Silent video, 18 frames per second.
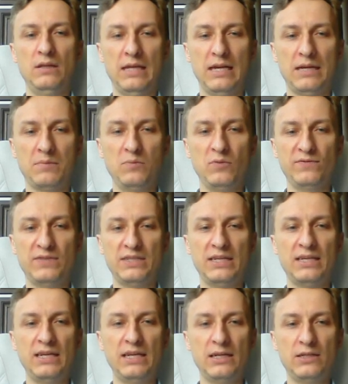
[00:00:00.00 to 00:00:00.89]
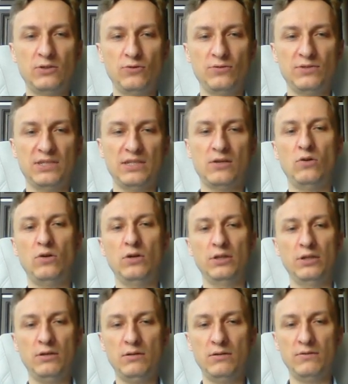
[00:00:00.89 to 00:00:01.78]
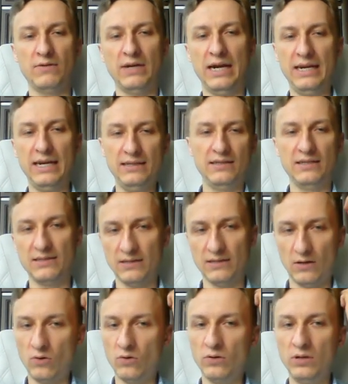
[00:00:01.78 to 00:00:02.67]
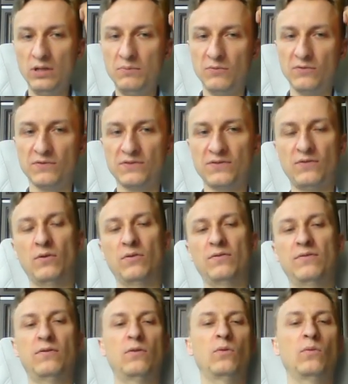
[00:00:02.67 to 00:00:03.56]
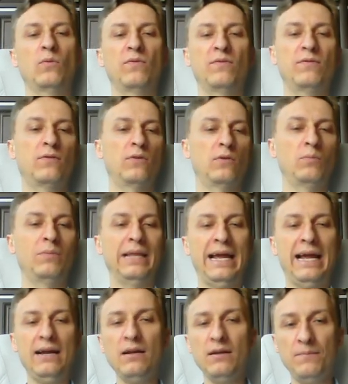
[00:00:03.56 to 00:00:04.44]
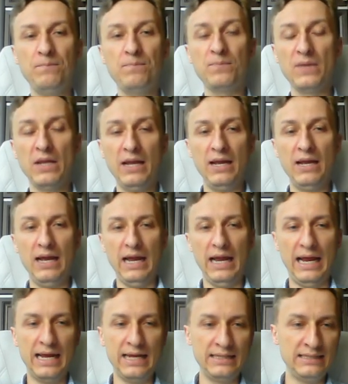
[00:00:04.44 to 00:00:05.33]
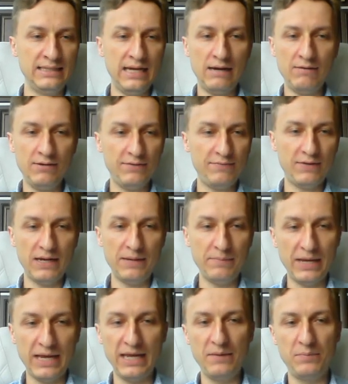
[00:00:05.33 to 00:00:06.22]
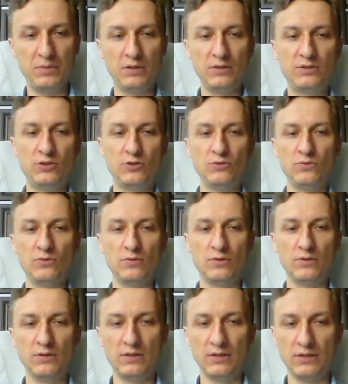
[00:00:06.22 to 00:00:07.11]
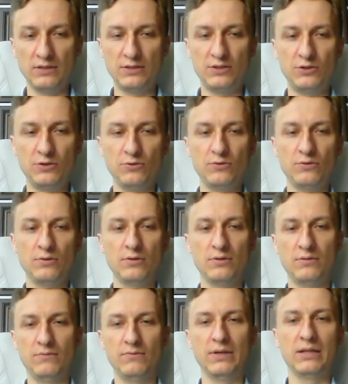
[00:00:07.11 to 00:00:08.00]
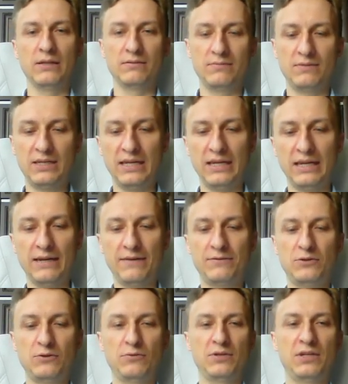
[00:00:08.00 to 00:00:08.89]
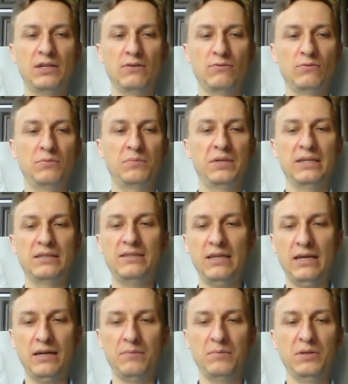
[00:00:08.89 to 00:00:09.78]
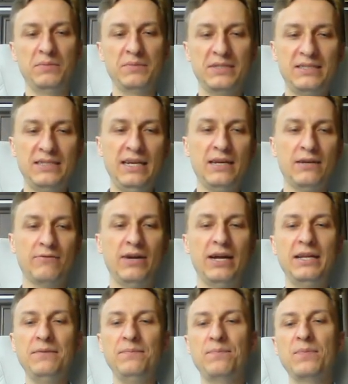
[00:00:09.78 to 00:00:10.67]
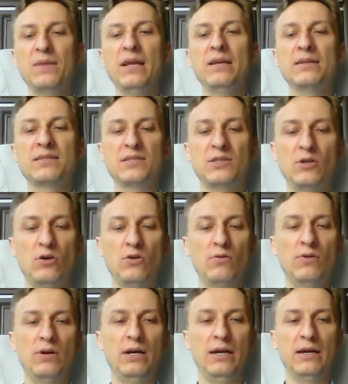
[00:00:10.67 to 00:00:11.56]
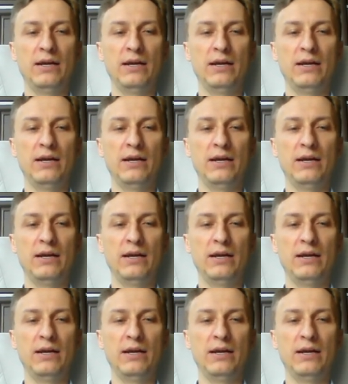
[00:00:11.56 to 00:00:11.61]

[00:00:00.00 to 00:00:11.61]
move the king to the corner, right? These are only moves for black. And now if I'm able well, king f2 here would be a terrible mistake, right? So